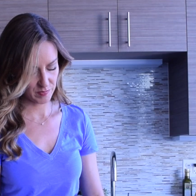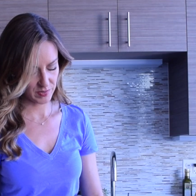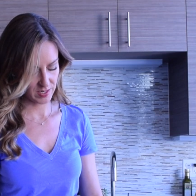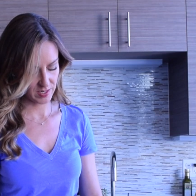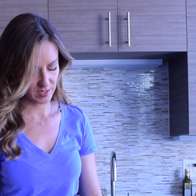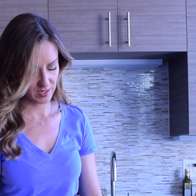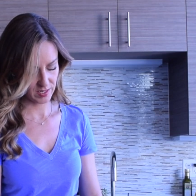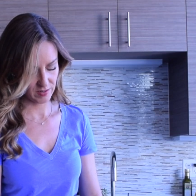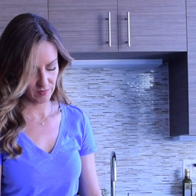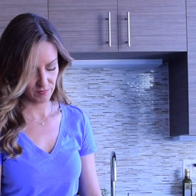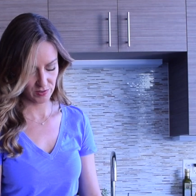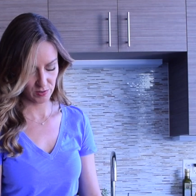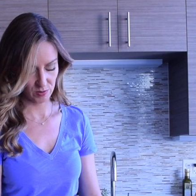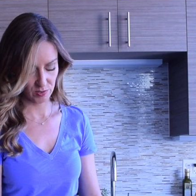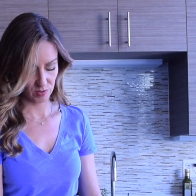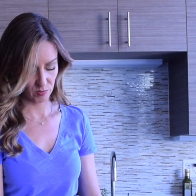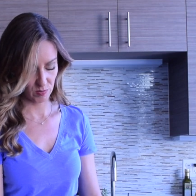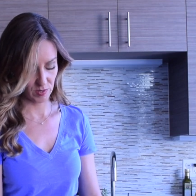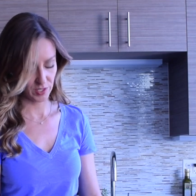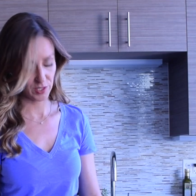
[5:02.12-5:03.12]
be, if you
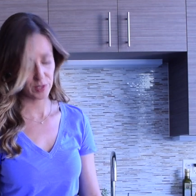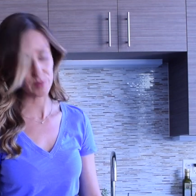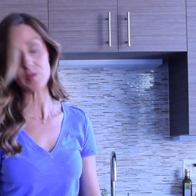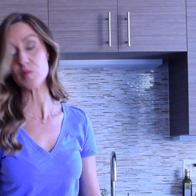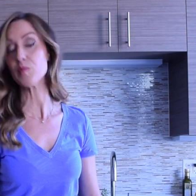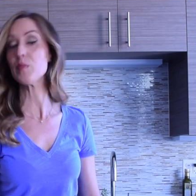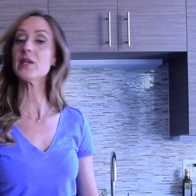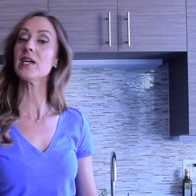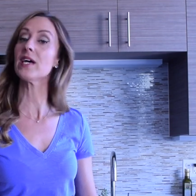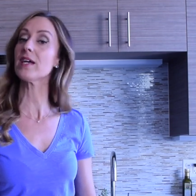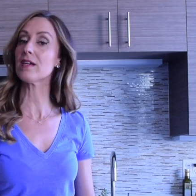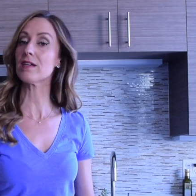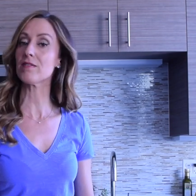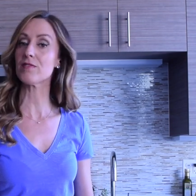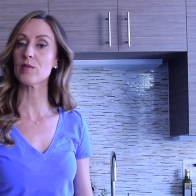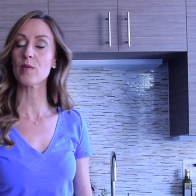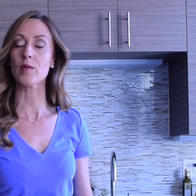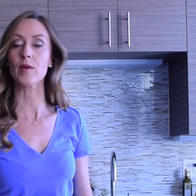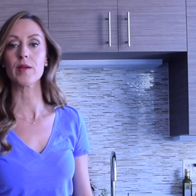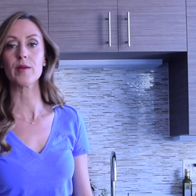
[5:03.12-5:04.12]
don't want to use a banana, if
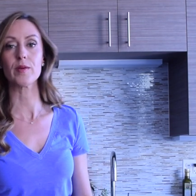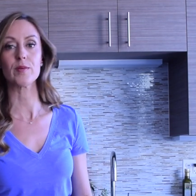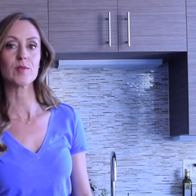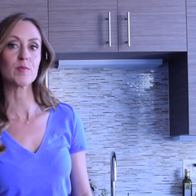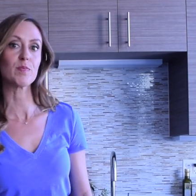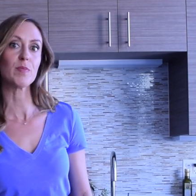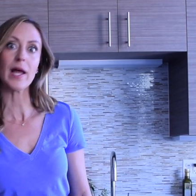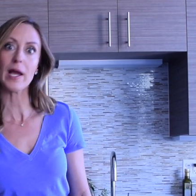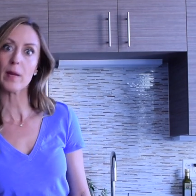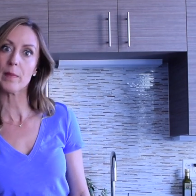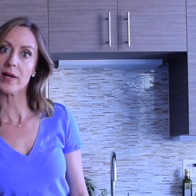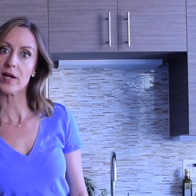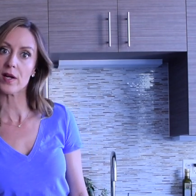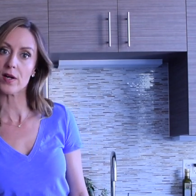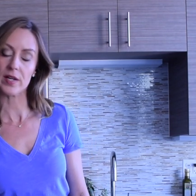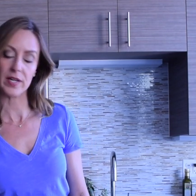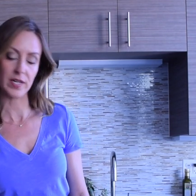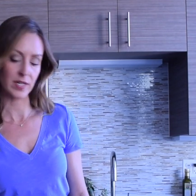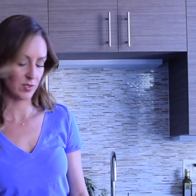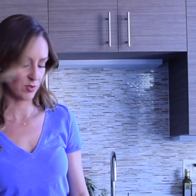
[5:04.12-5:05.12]
you want to use
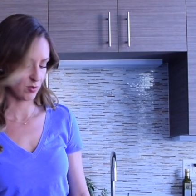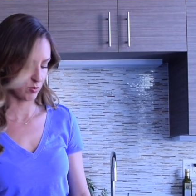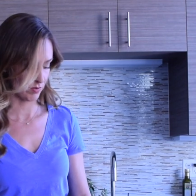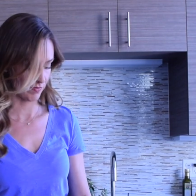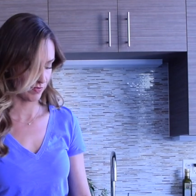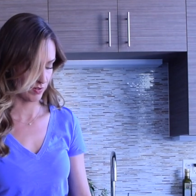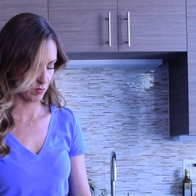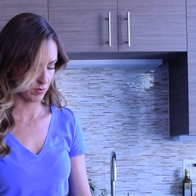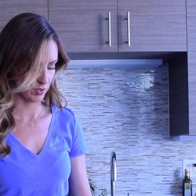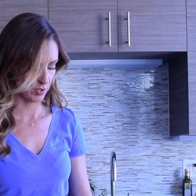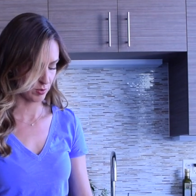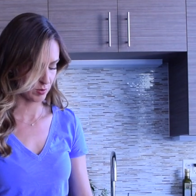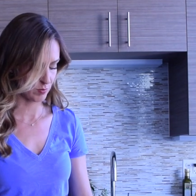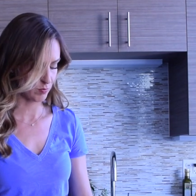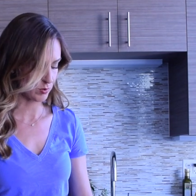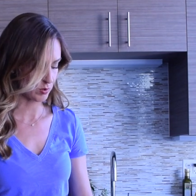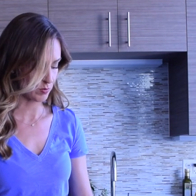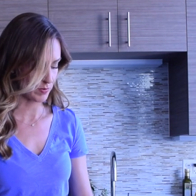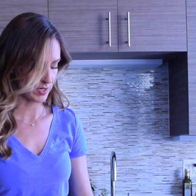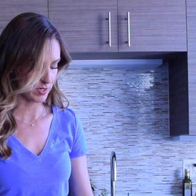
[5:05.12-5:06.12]
blackberries, or if you want to use
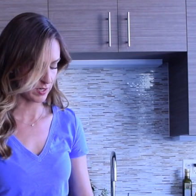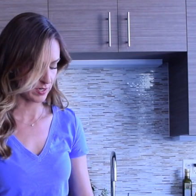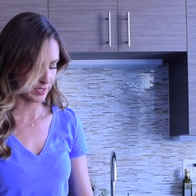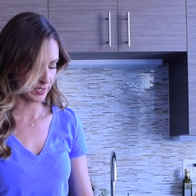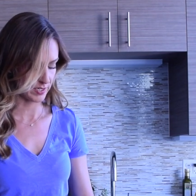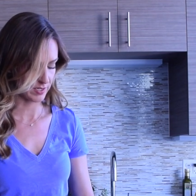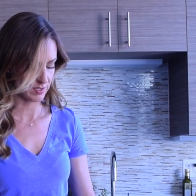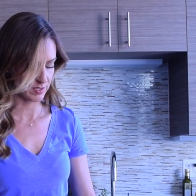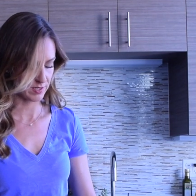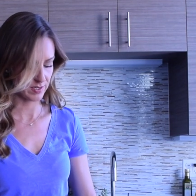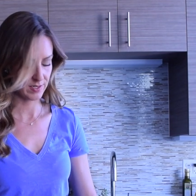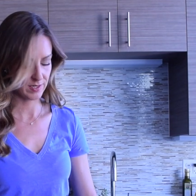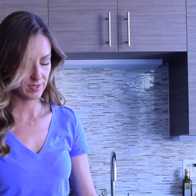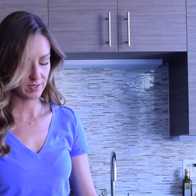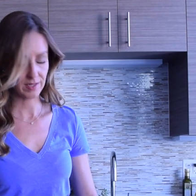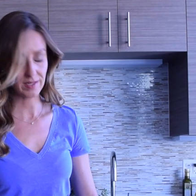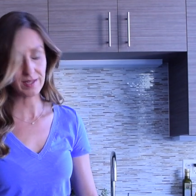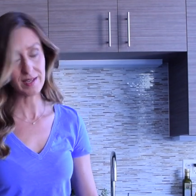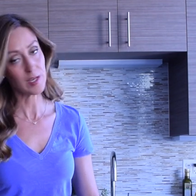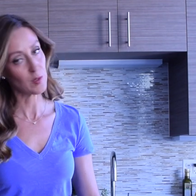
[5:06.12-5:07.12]
blueberries,
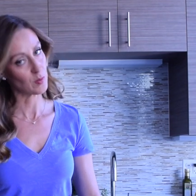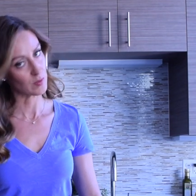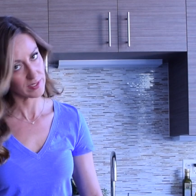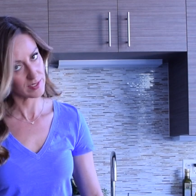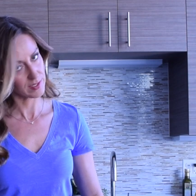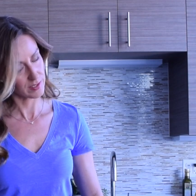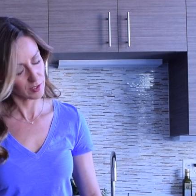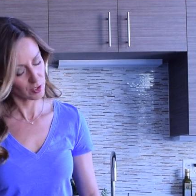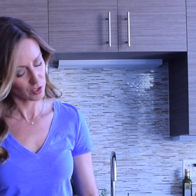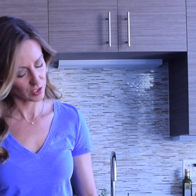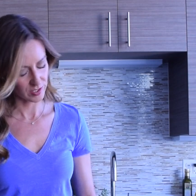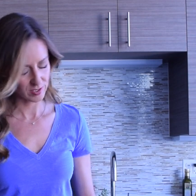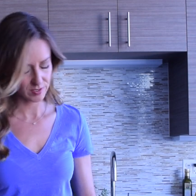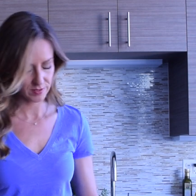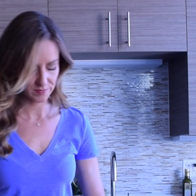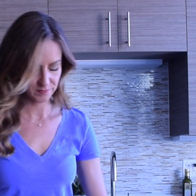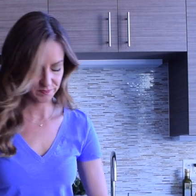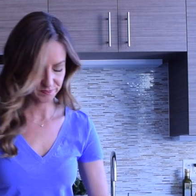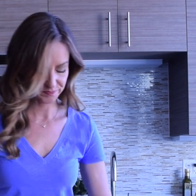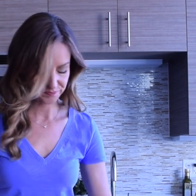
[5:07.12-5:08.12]
equally
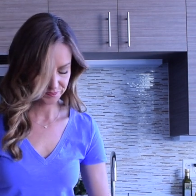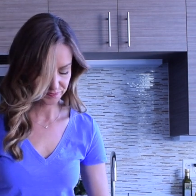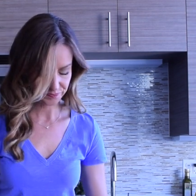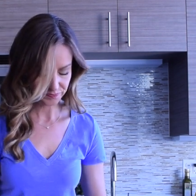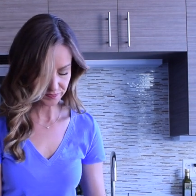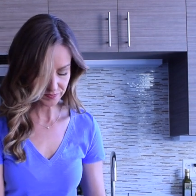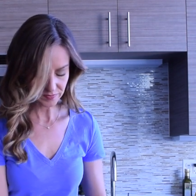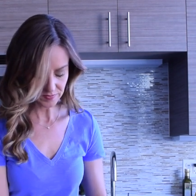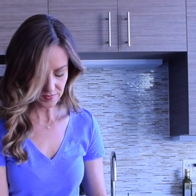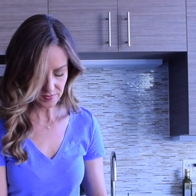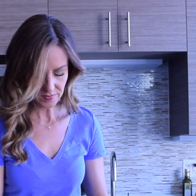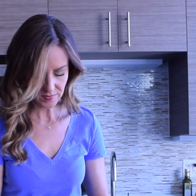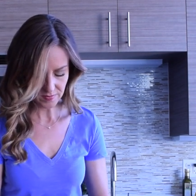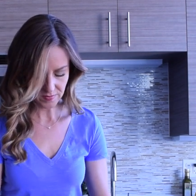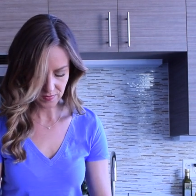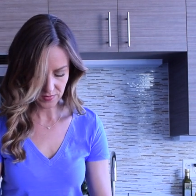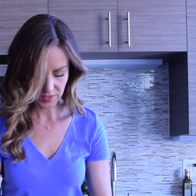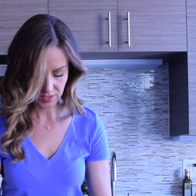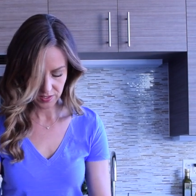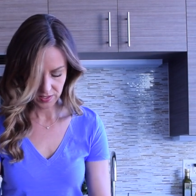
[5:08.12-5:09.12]
delicious.
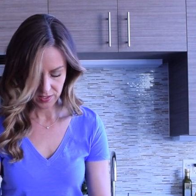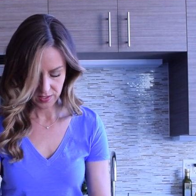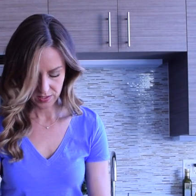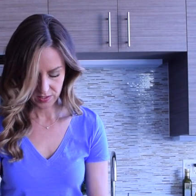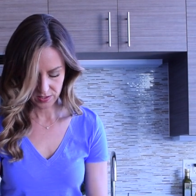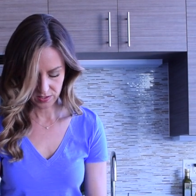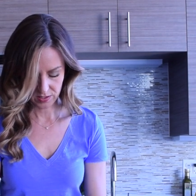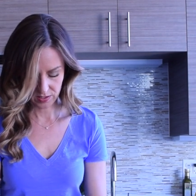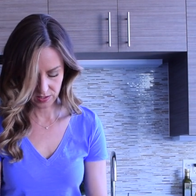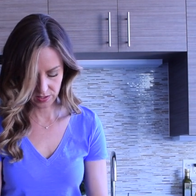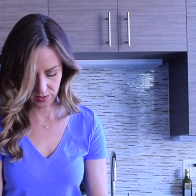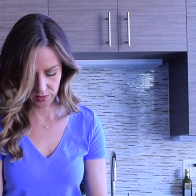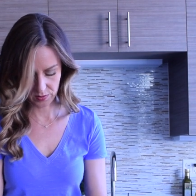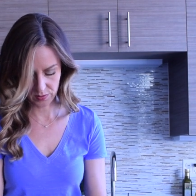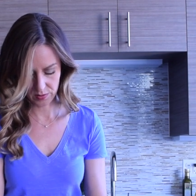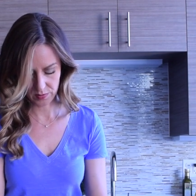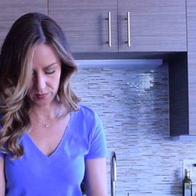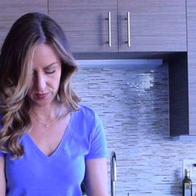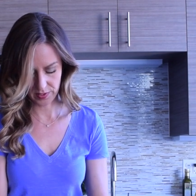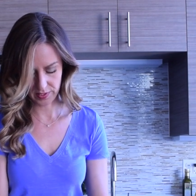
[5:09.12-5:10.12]

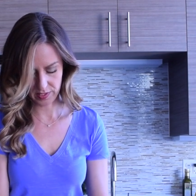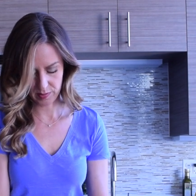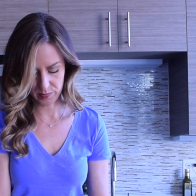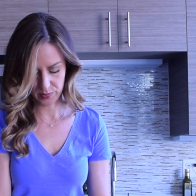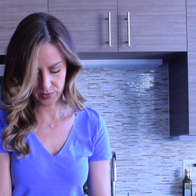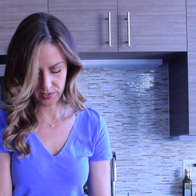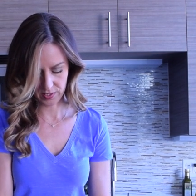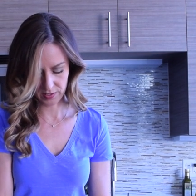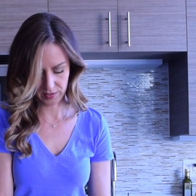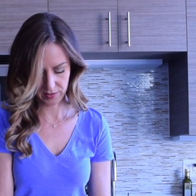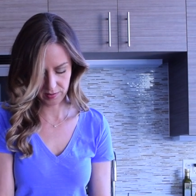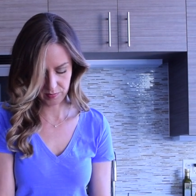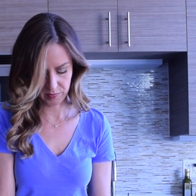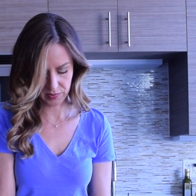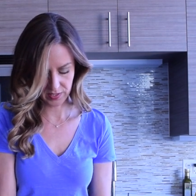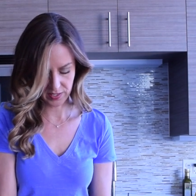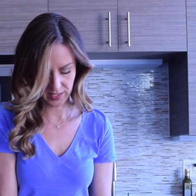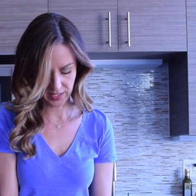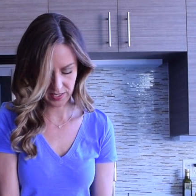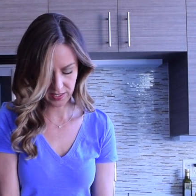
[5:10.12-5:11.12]
So we're gonna put our little
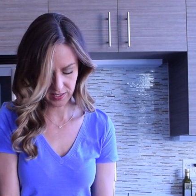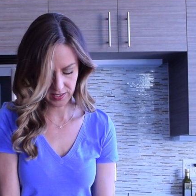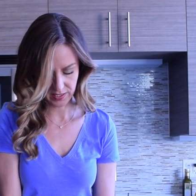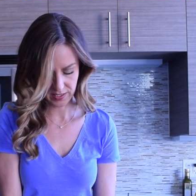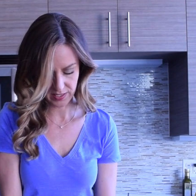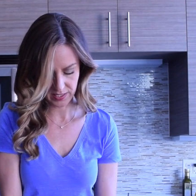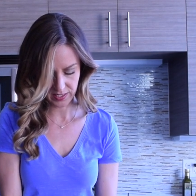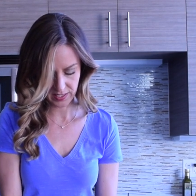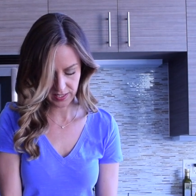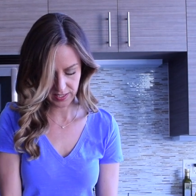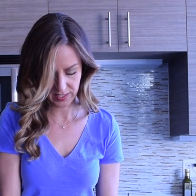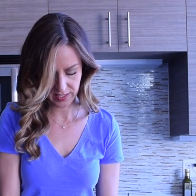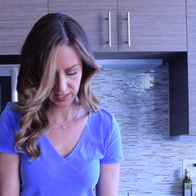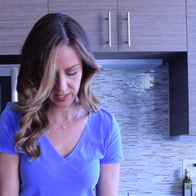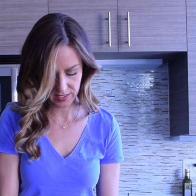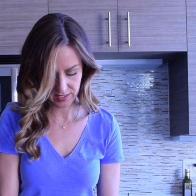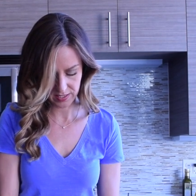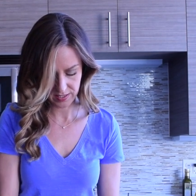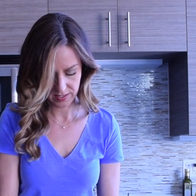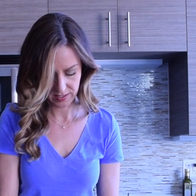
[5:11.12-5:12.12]
banana on
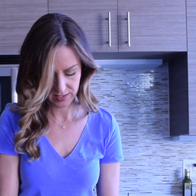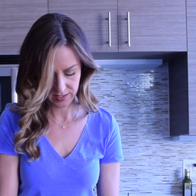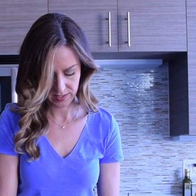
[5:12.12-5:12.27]
there.